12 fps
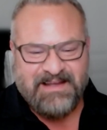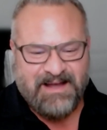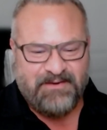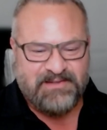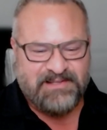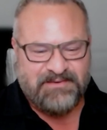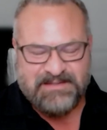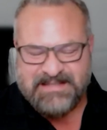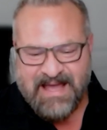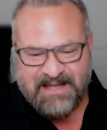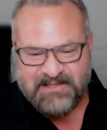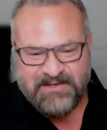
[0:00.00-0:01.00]
I was doing
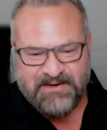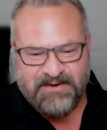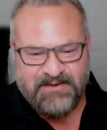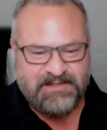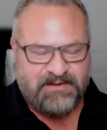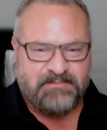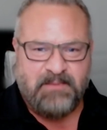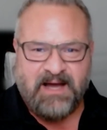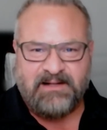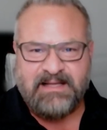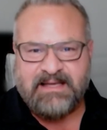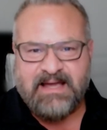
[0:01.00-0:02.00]
textures, I was
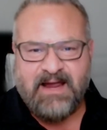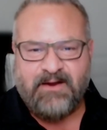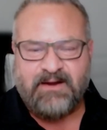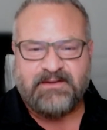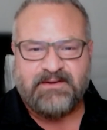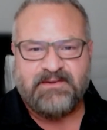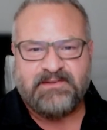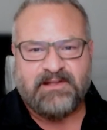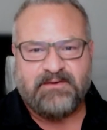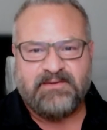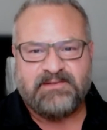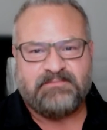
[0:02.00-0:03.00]
modeling characters,
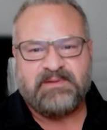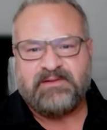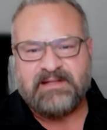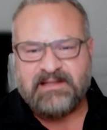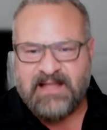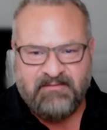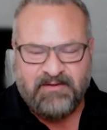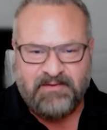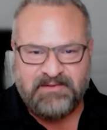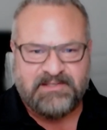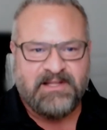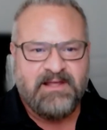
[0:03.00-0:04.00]
I was building
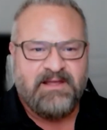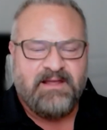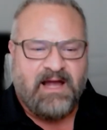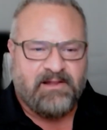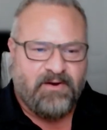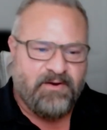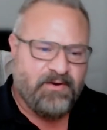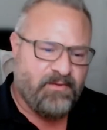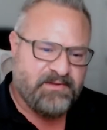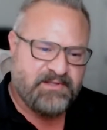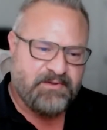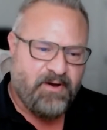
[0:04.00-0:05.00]
levels. I learned all
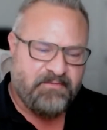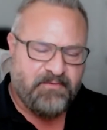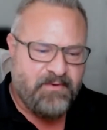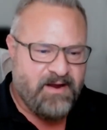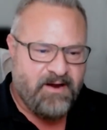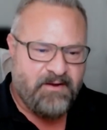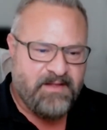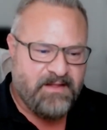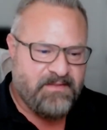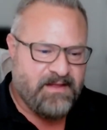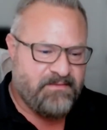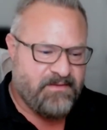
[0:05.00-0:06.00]
the software that
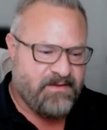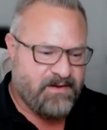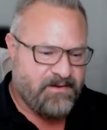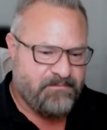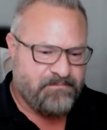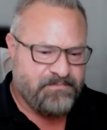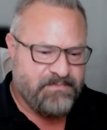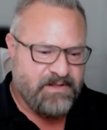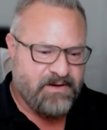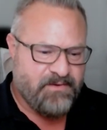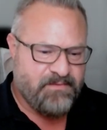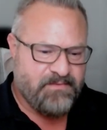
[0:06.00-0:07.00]
that um, you
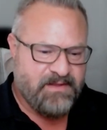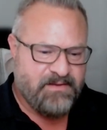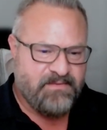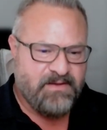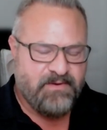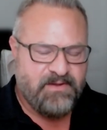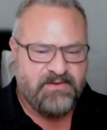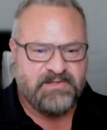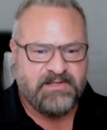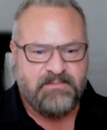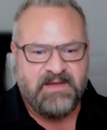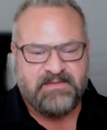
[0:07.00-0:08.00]
know they they were
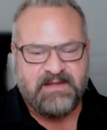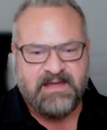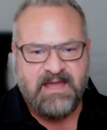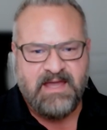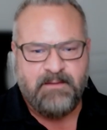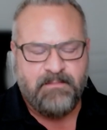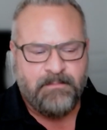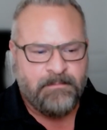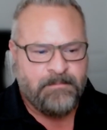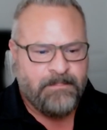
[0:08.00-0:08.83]
using to make the game.